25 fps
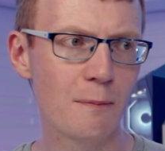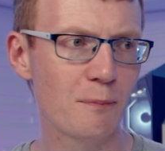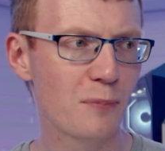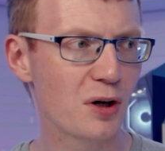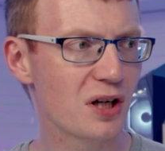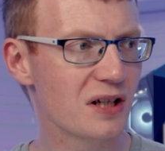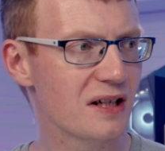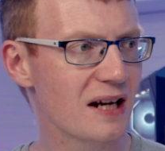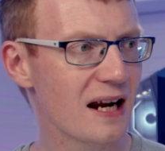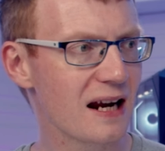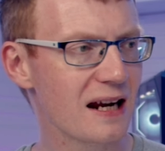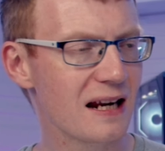
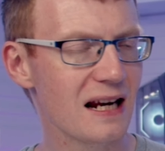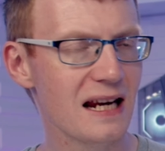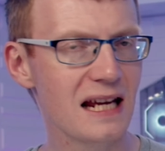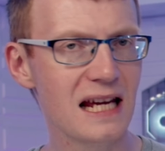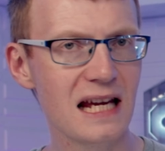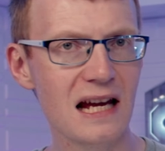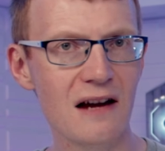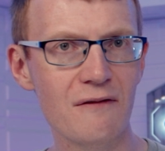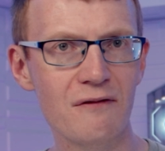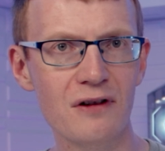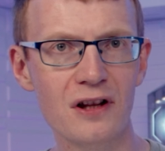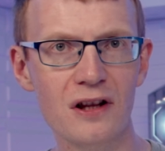particularly
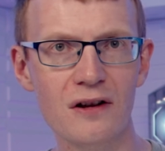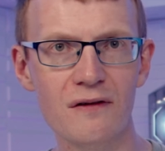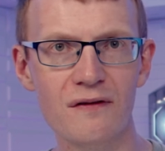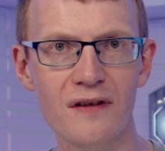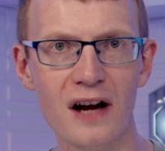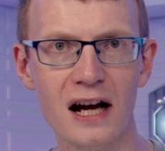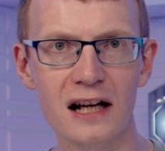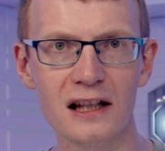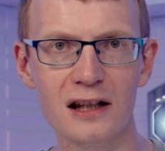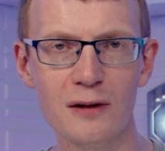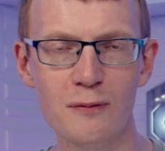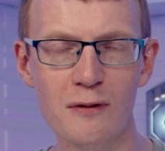given the
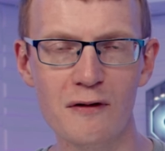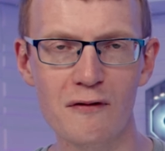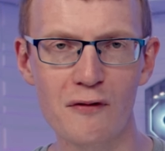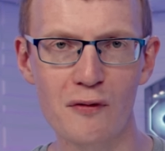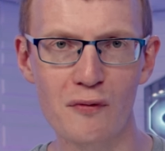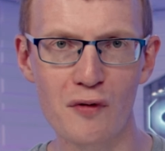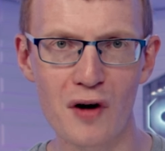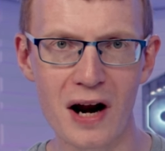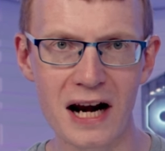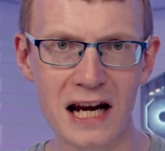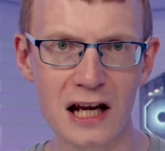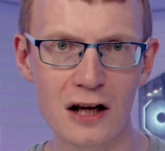fact that we've
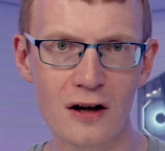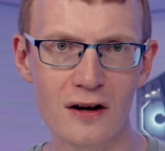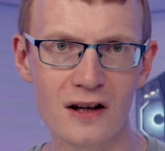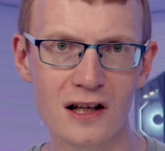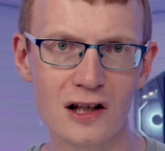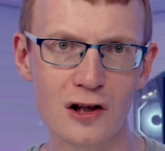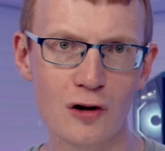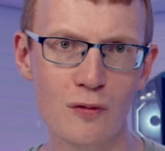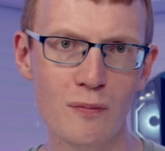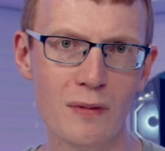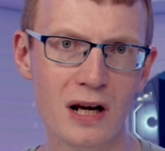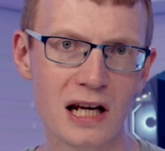already got
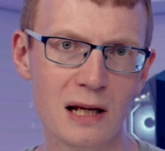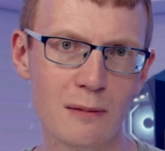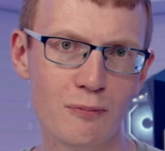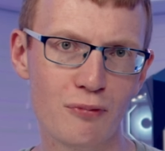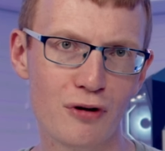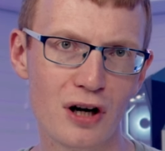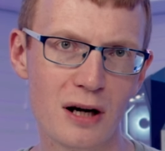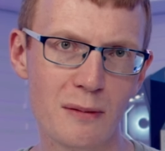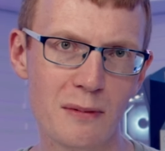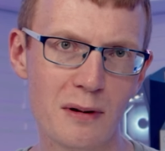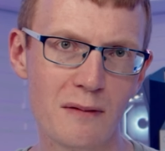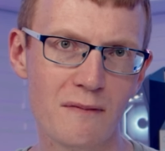so many
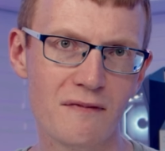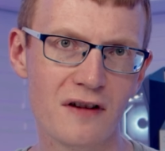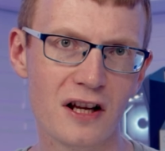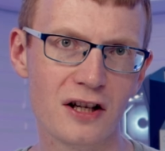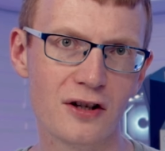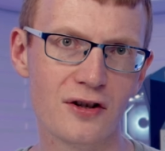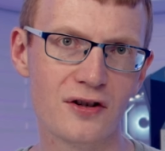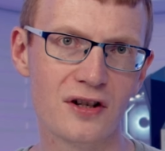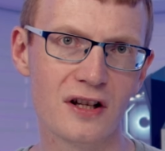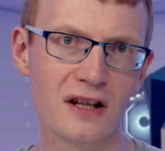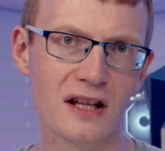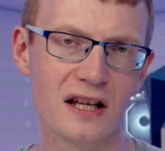premium
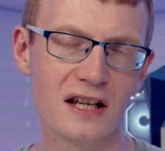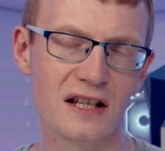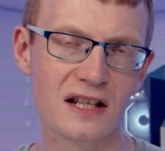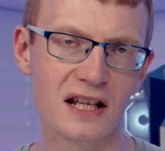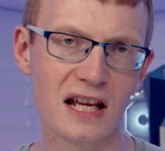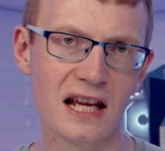features in this